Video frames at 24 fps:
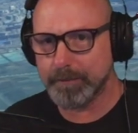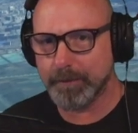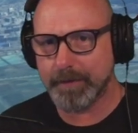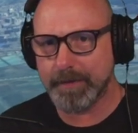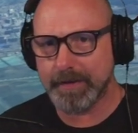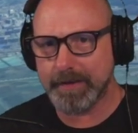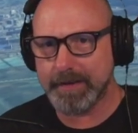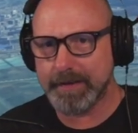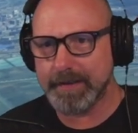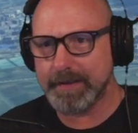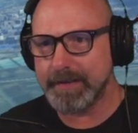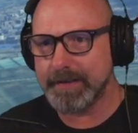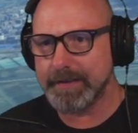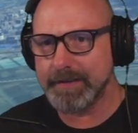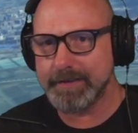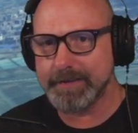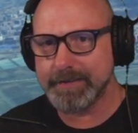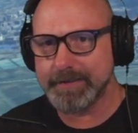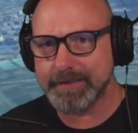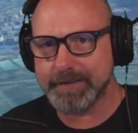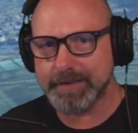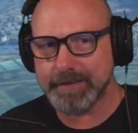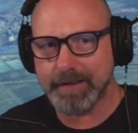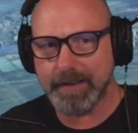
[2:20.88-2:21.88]

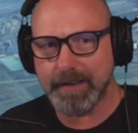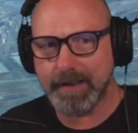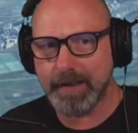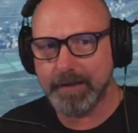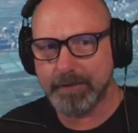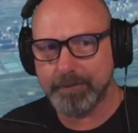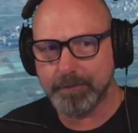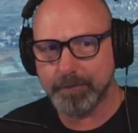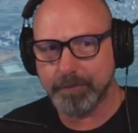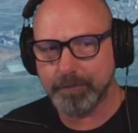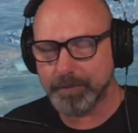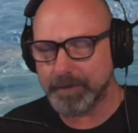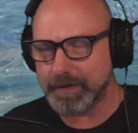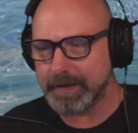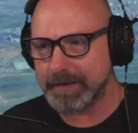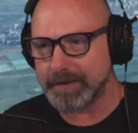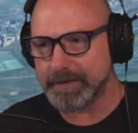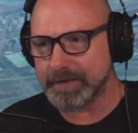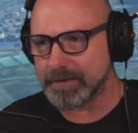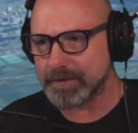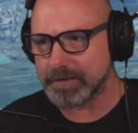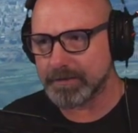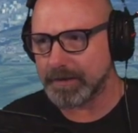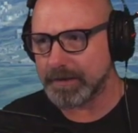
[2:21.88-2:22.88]
is
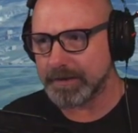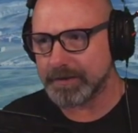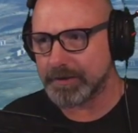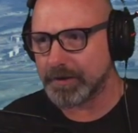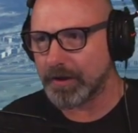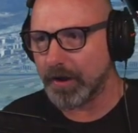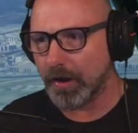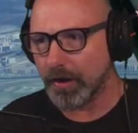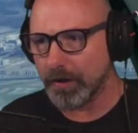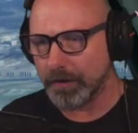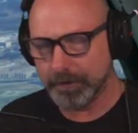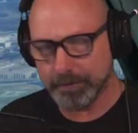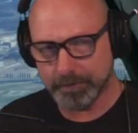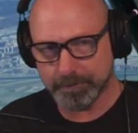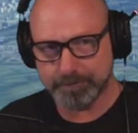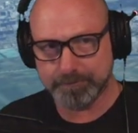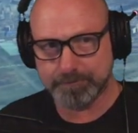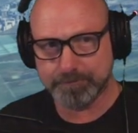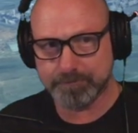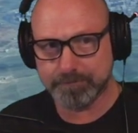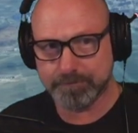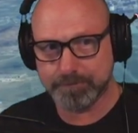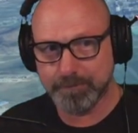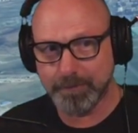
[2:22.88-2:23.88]
gone.
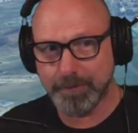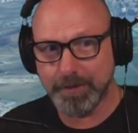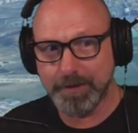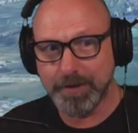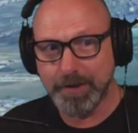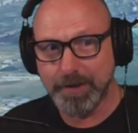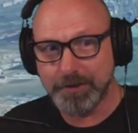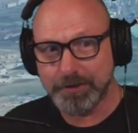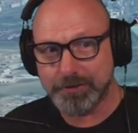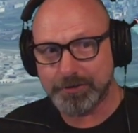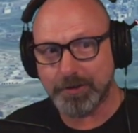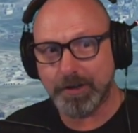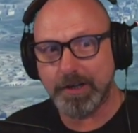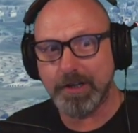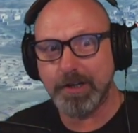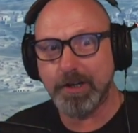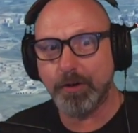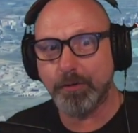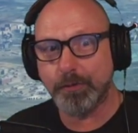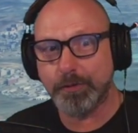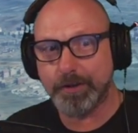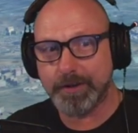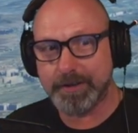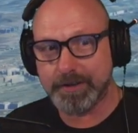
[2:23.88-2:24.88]
Try
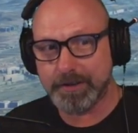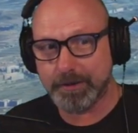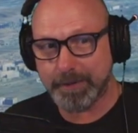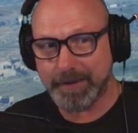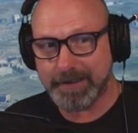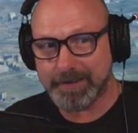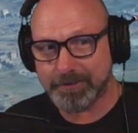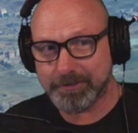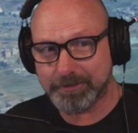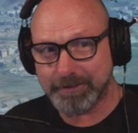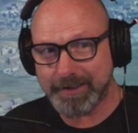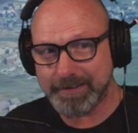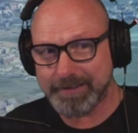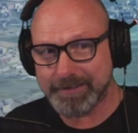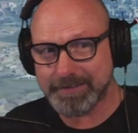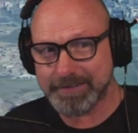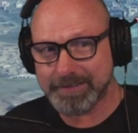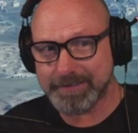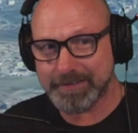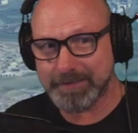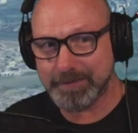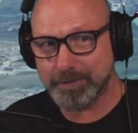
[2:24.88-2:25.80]
lowering the bitrate.